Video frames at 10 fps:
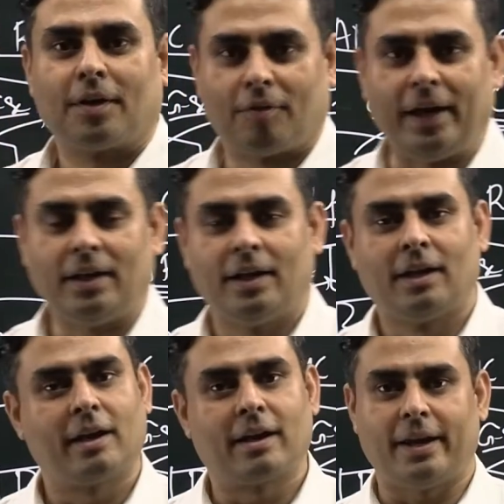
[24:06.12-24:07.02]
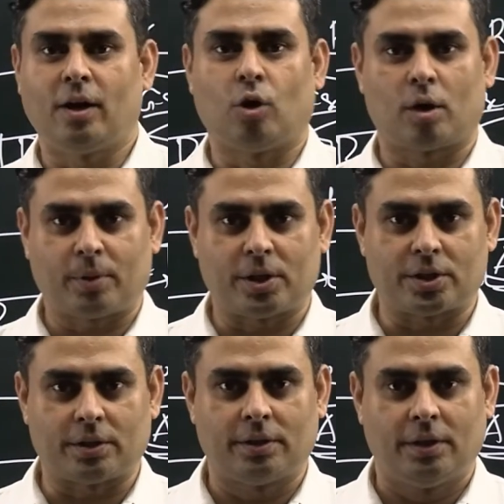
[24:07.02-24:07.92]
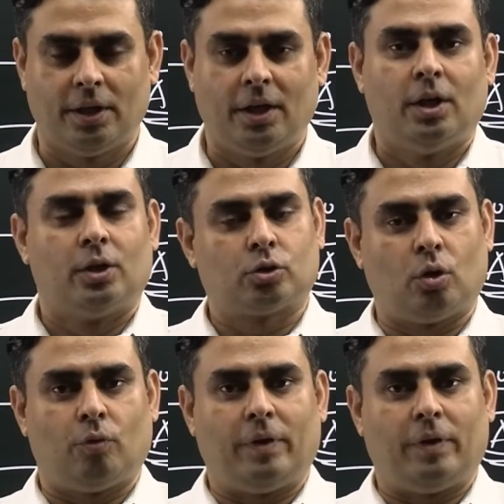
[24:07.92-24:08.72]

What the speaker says: Fine, clearing corporation. So